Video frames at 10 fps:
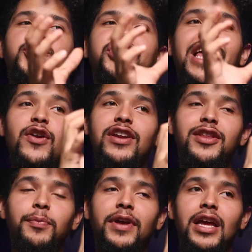she sounded in the
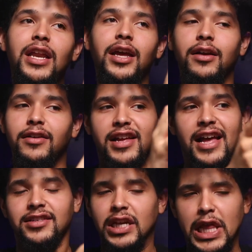beginning,
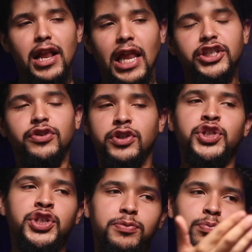as to that, like
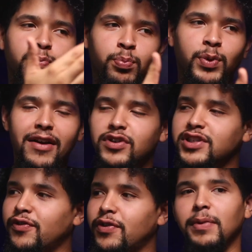she gave
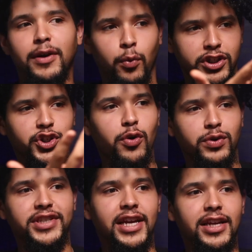herself up, like what y'all was
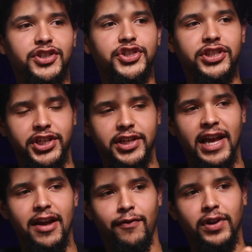saying. She
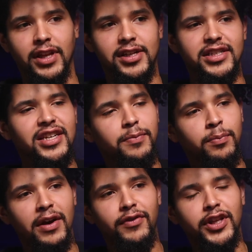gave validity to
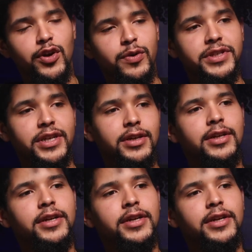everything y'all was saying.